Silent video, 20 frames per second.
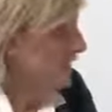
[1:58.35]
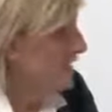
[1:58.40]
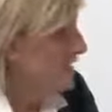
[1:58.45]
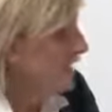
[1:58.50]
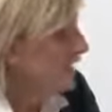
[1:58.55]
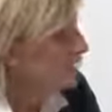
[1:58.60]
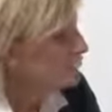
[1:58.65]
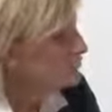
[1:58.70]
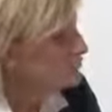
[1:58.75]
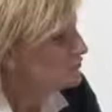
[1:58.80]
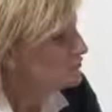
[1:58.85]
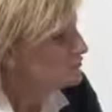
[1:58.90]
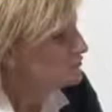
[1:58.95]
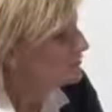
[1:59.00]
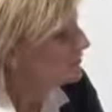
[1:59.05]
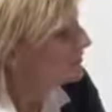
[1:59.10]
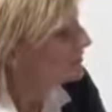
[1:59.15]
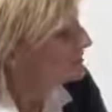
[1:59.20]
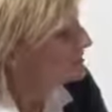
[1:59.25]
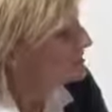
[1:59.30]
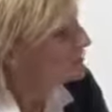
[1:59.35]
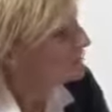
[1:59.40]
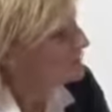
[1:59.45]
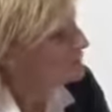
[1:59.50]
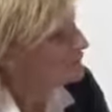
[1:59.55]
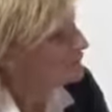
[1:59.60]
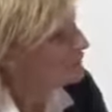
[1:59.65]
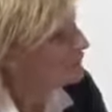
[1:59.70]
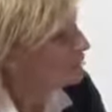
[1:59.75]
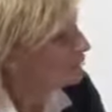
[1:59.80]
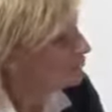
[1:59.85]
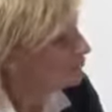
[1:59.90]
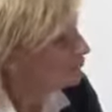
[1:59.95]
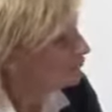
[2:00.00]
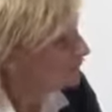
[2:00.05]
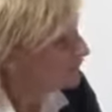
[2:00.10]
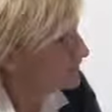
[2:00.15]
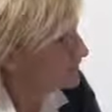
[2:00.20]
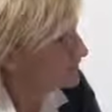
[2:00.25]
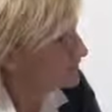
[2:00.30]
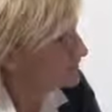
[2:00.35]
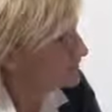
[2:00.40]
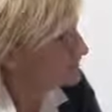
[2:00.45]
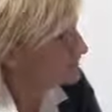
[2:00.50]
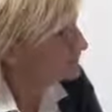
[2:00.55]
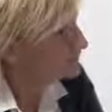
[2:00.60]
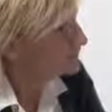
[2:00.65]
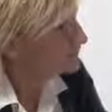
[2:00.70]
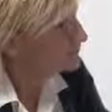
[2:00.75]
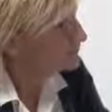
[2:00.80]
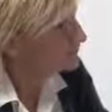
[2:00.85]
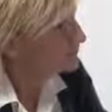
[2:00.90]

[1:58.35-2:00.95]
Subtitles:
How do you spend time with your friends?